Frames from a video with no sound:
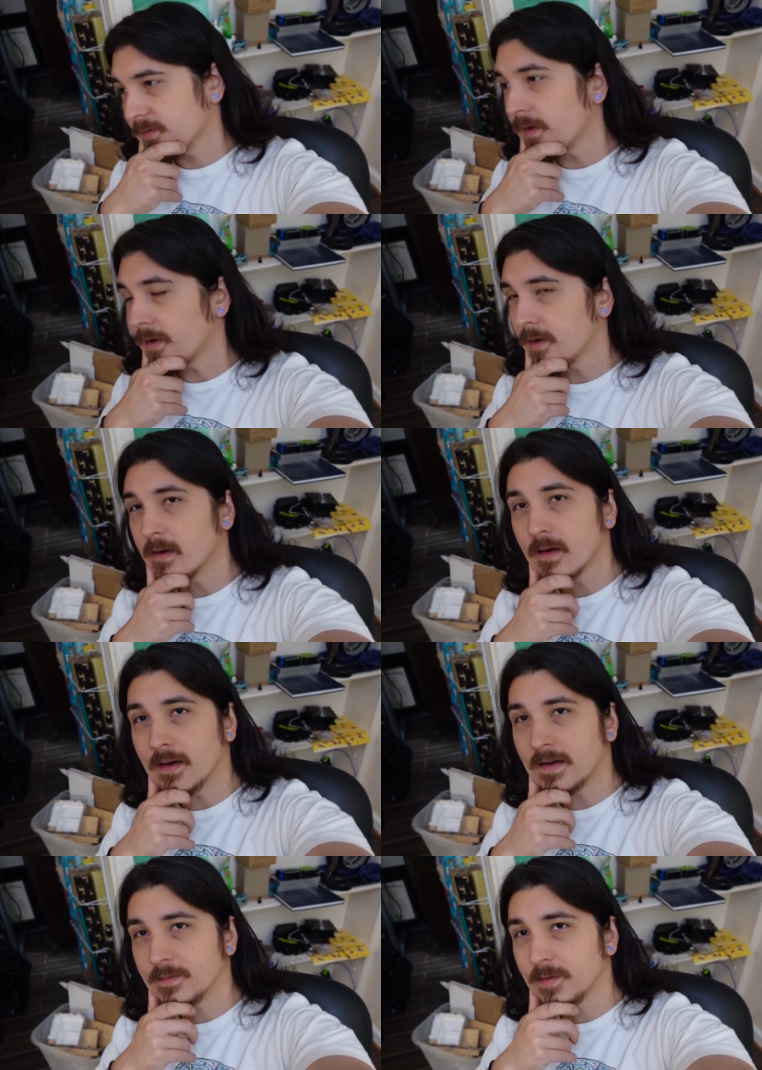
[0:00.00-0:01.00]
Uh,
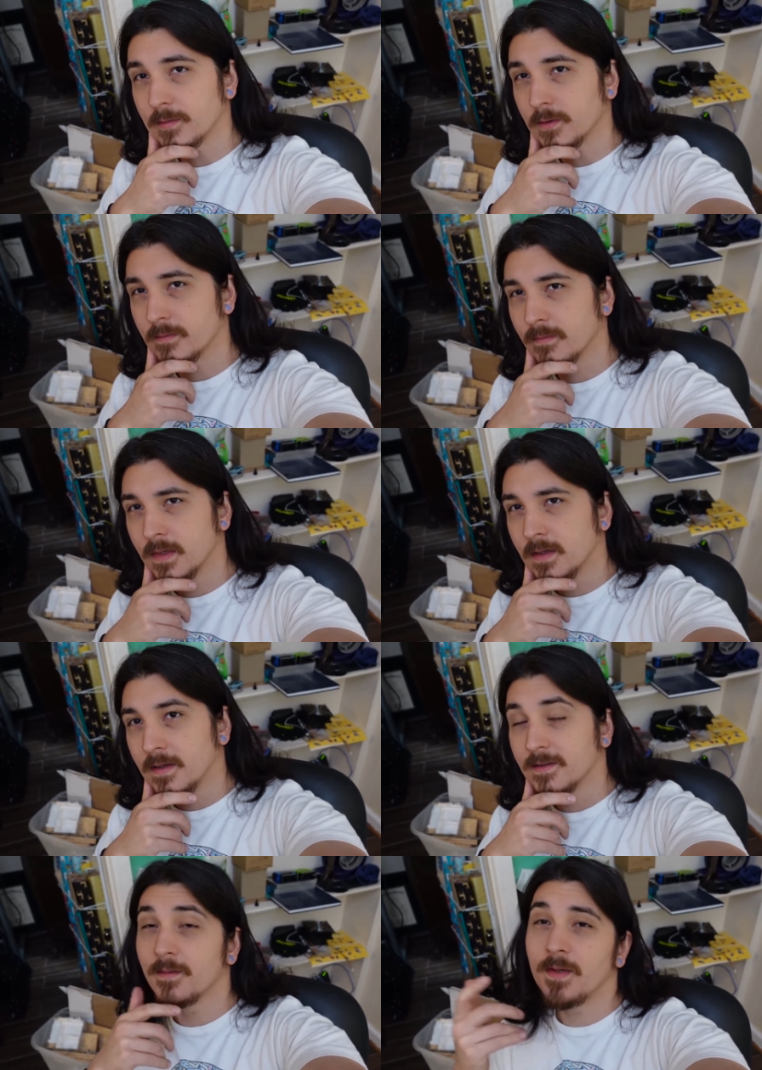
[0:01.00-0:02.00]
as people,
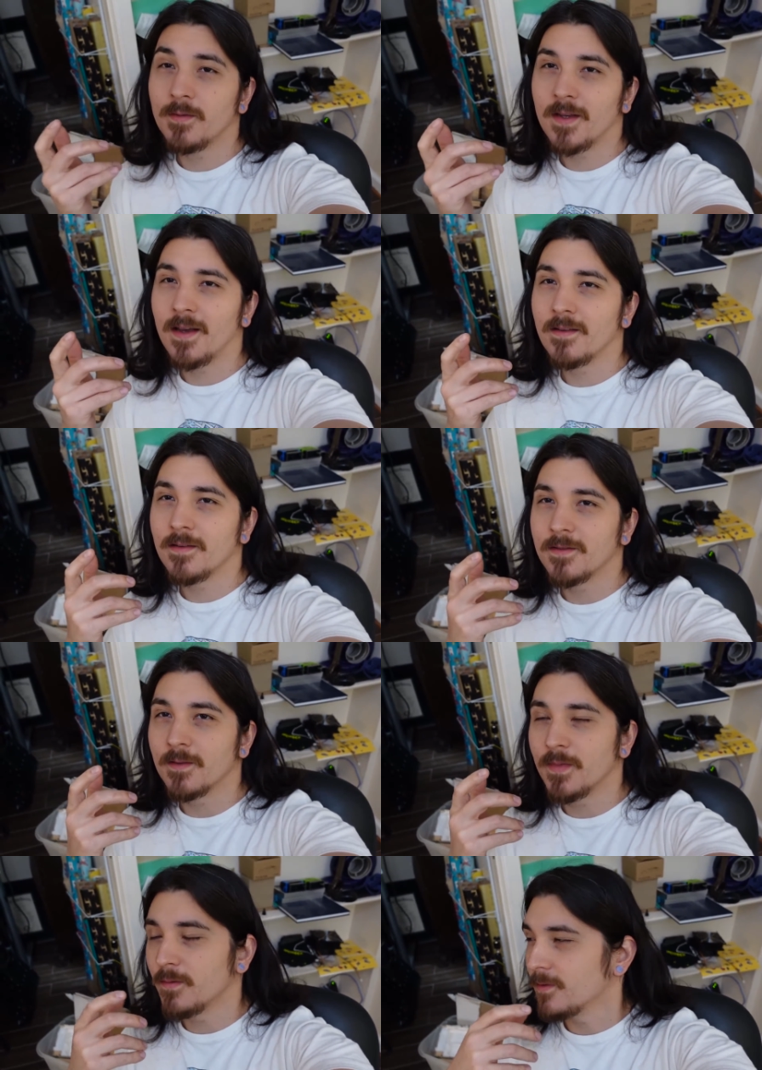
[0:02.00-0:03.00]
some people gathered,
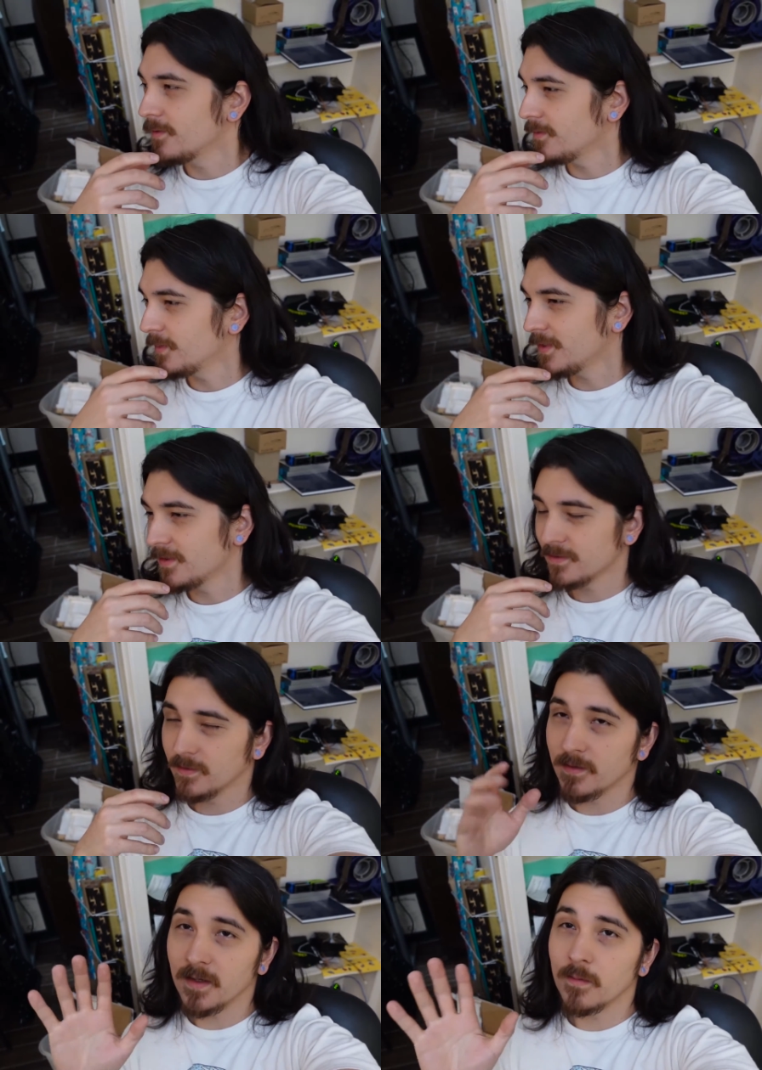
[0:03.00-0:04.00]
some people were a little bit
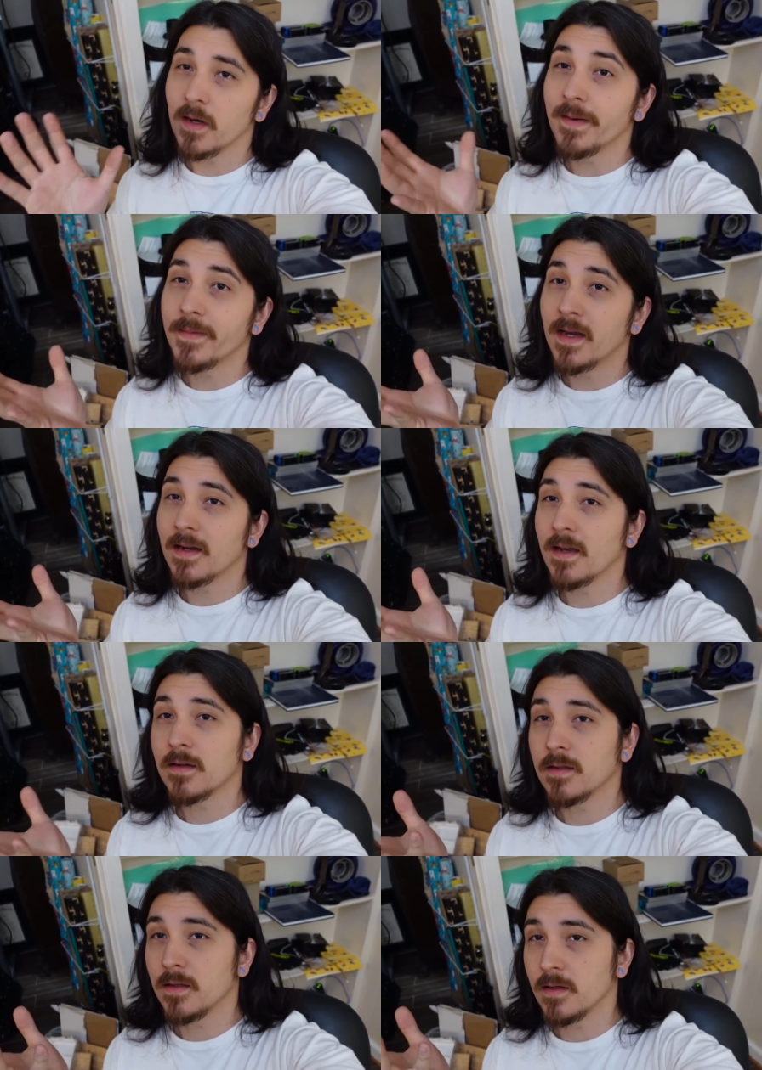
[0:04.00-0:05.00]
concerned. I, am not
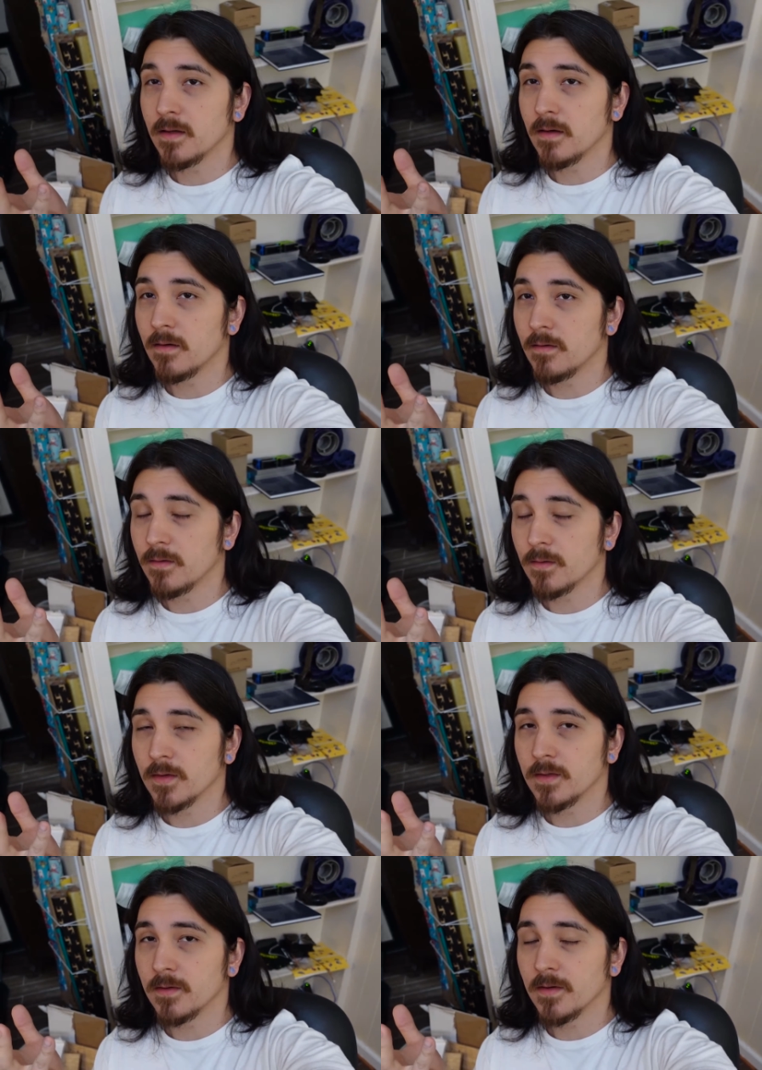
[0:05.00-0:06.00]
actually going to go door
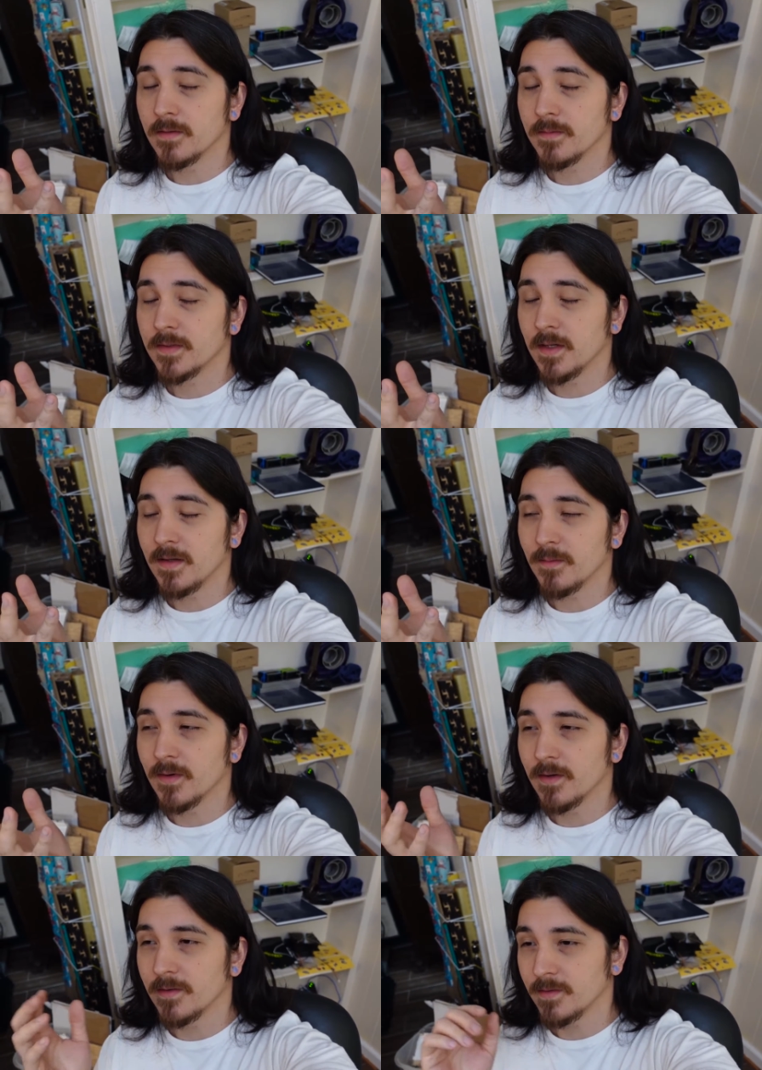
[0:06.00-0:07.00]
to door selling
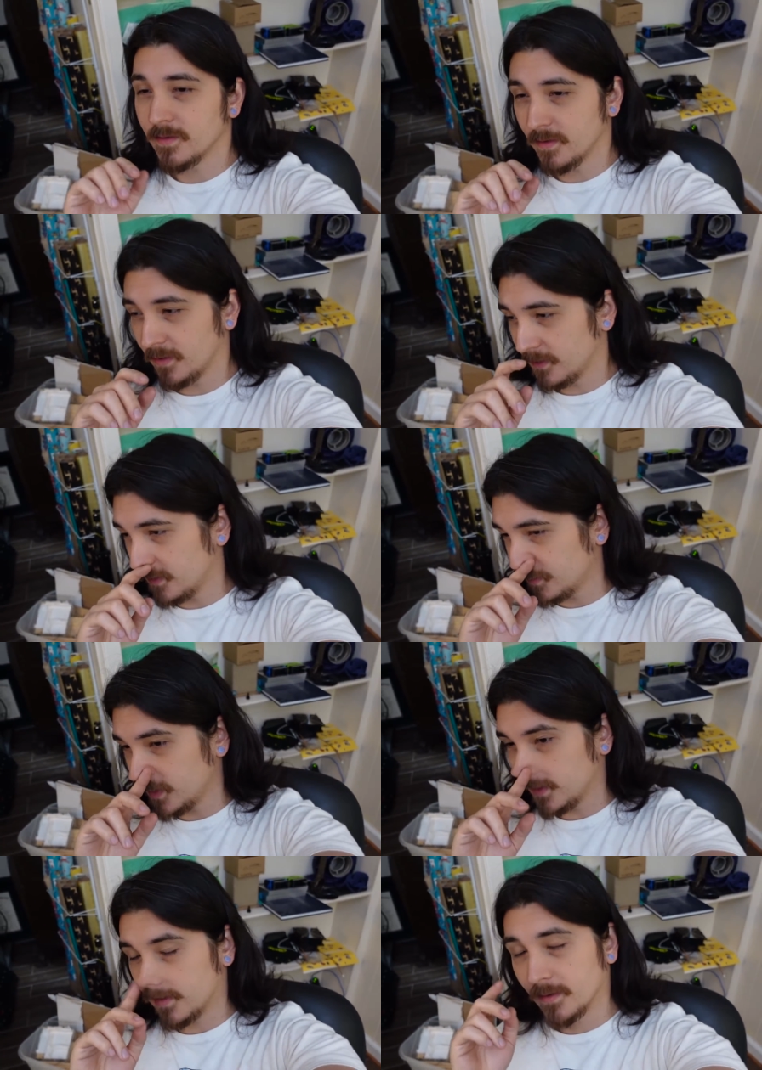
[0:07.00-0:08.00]
printers. Uh, I'll
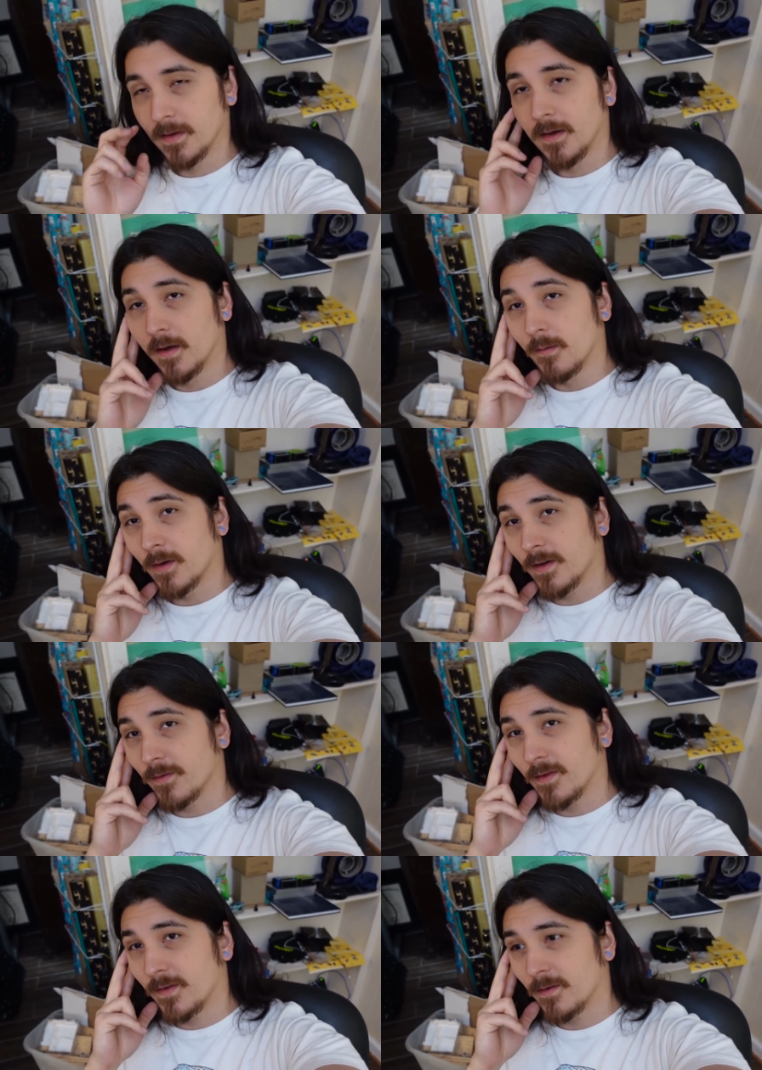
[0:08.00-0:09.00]
be working
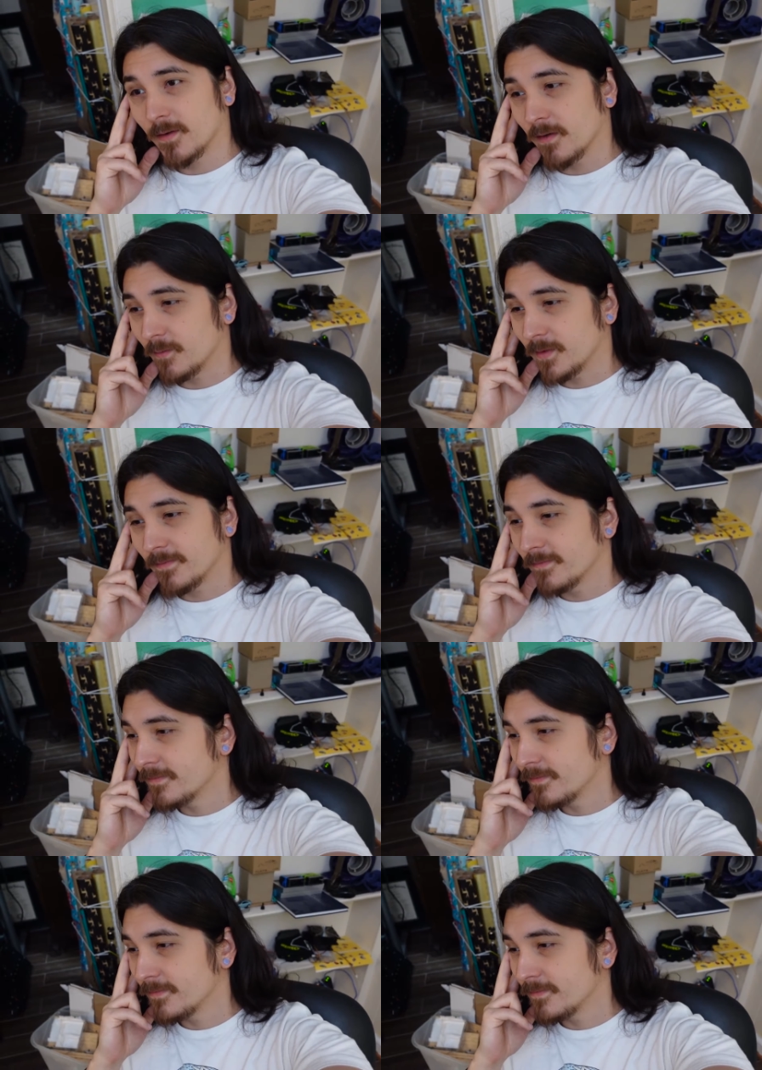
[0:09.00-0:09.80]
for the federal government.